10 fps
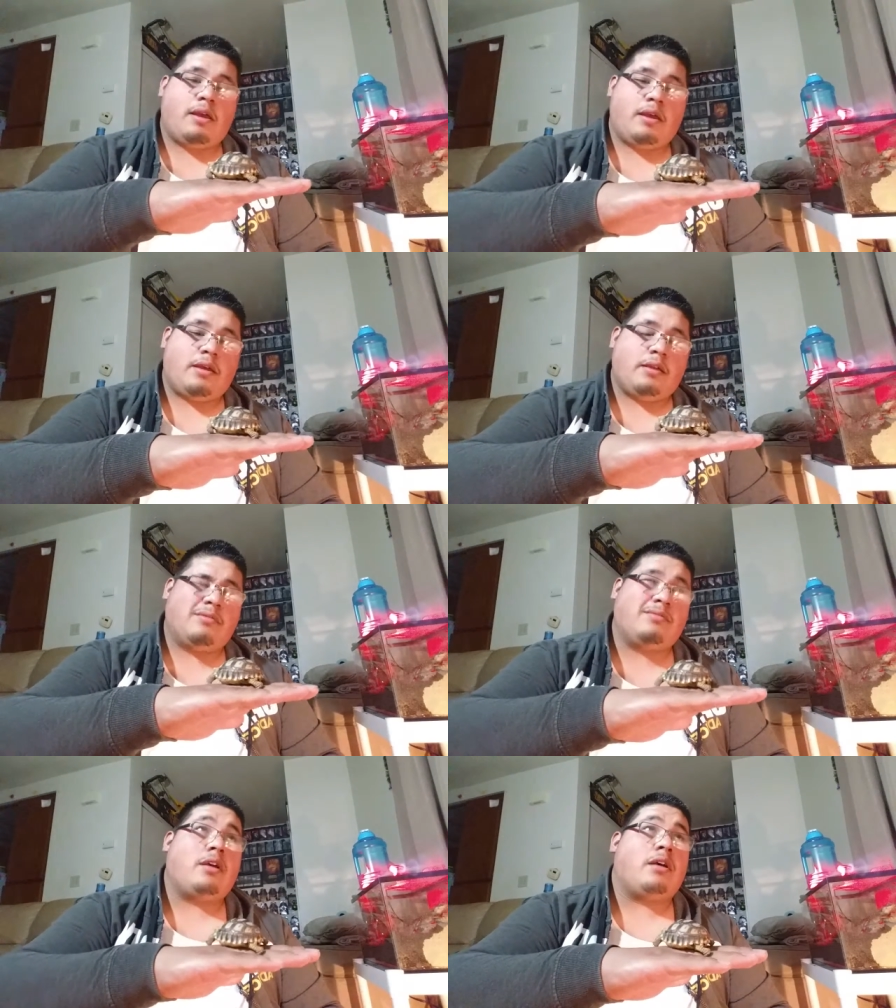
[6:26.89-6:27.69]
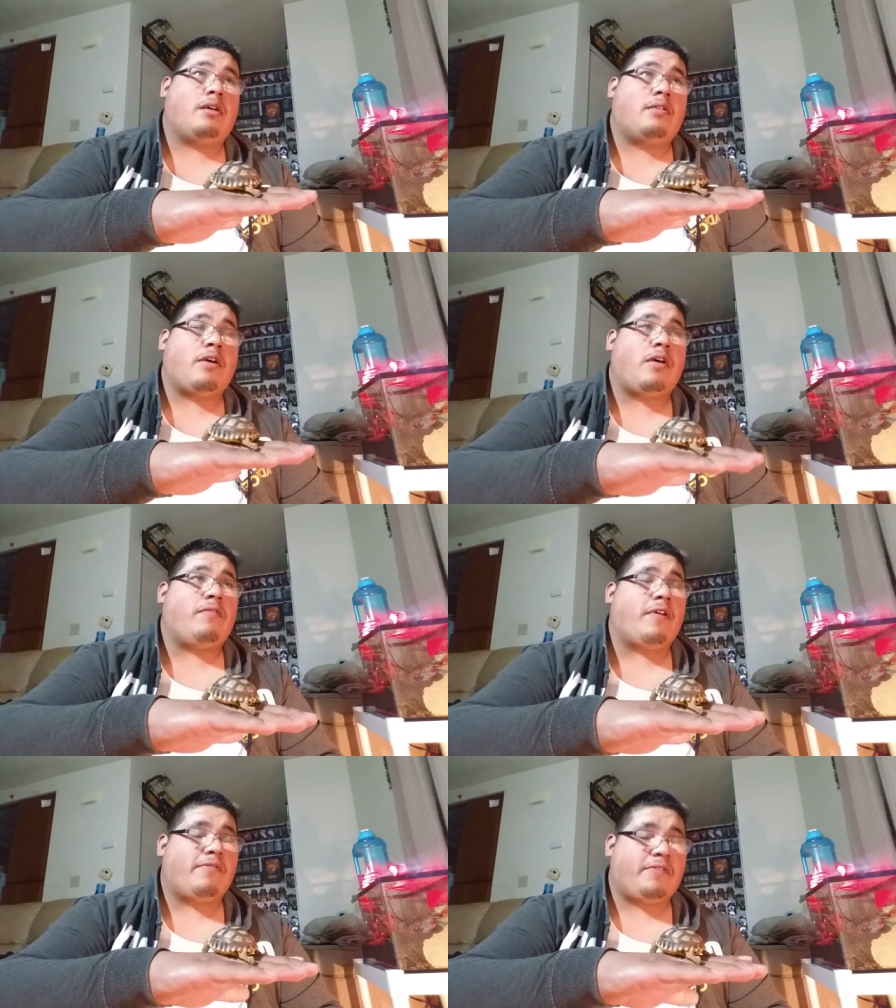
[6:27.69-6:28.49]
And uh,
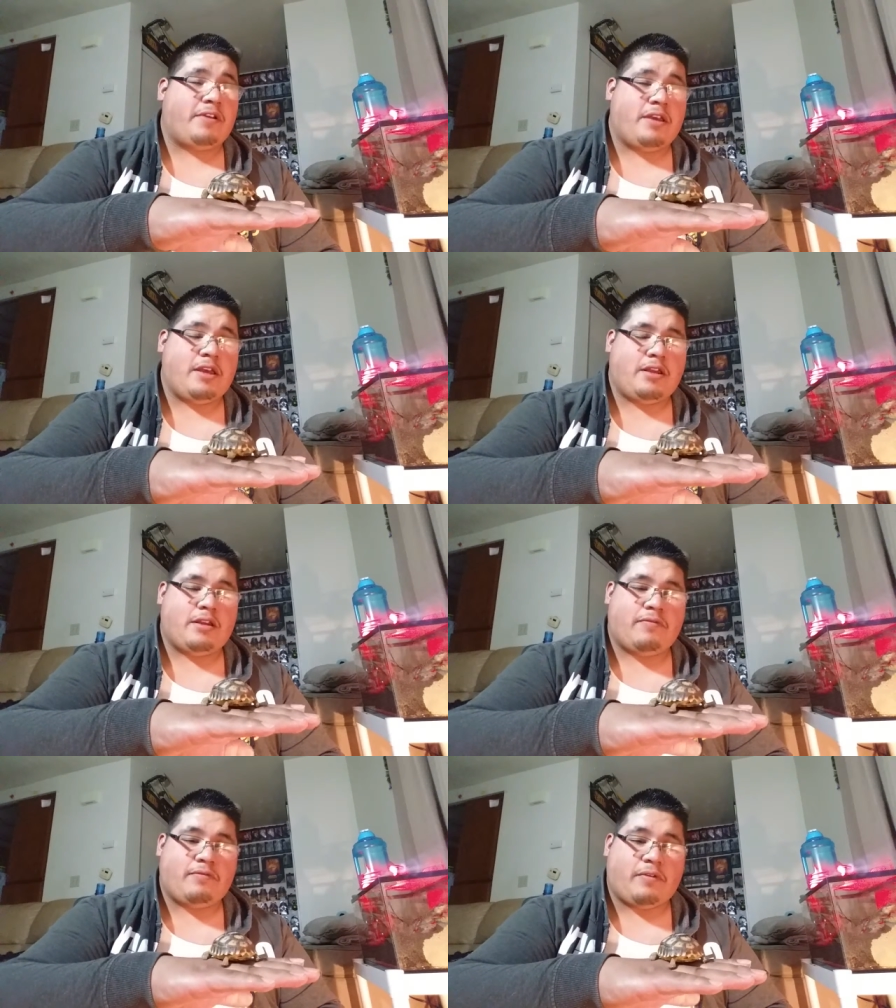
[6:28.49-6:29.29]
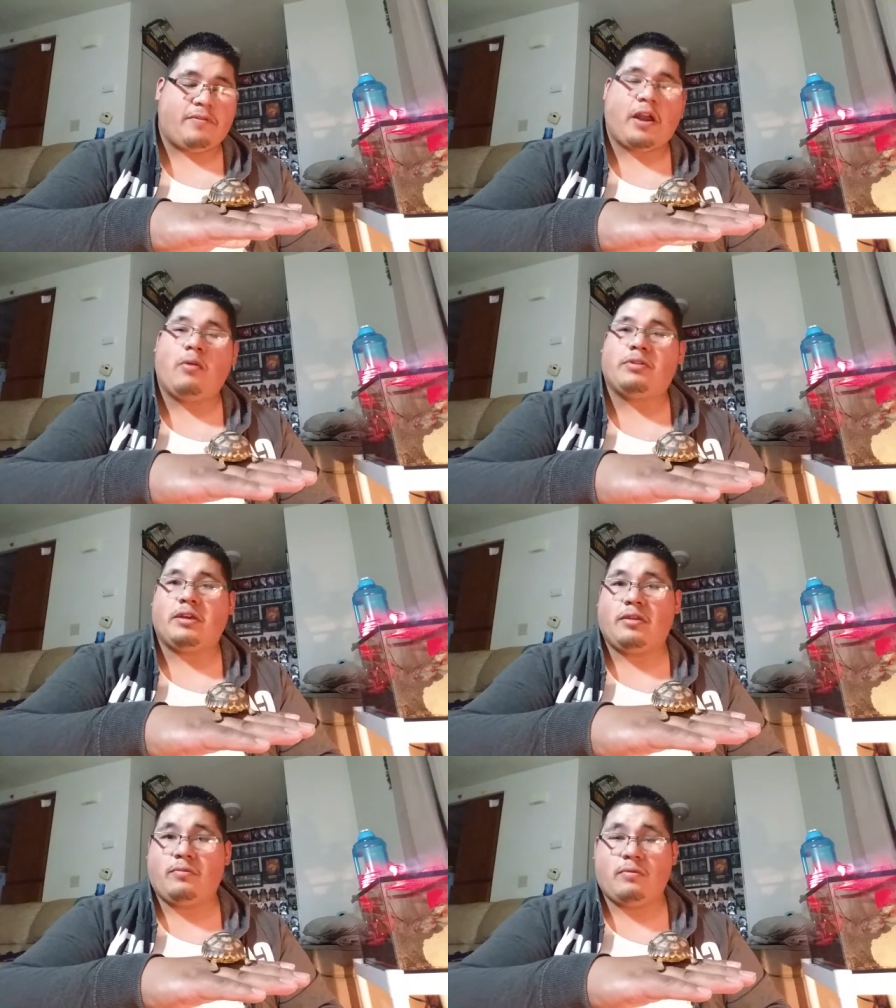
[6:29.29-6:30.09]
alfalfa, and I, forgot
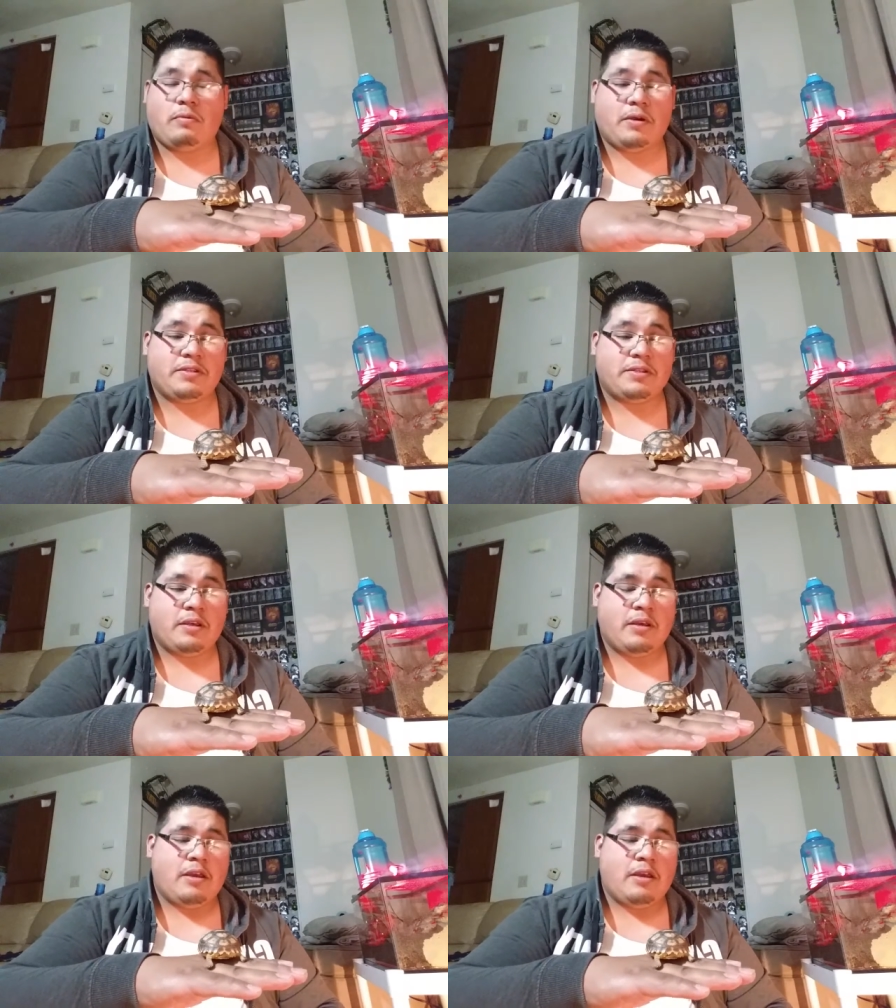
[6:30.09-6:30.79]
what the other one was.